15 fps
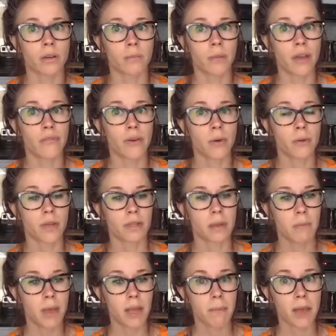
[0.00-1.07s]
My phone
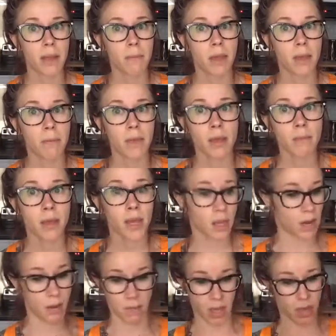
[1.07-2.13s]
doesn't bing, bing, bing, bing, bing,
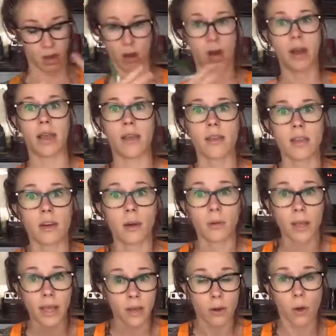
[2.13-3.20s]
and I'm like on it, you know,
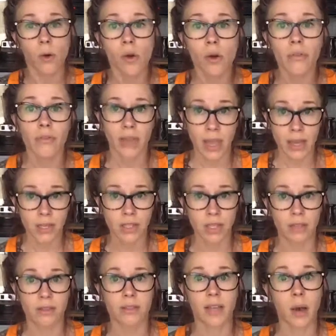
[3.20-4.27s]
like no notifications.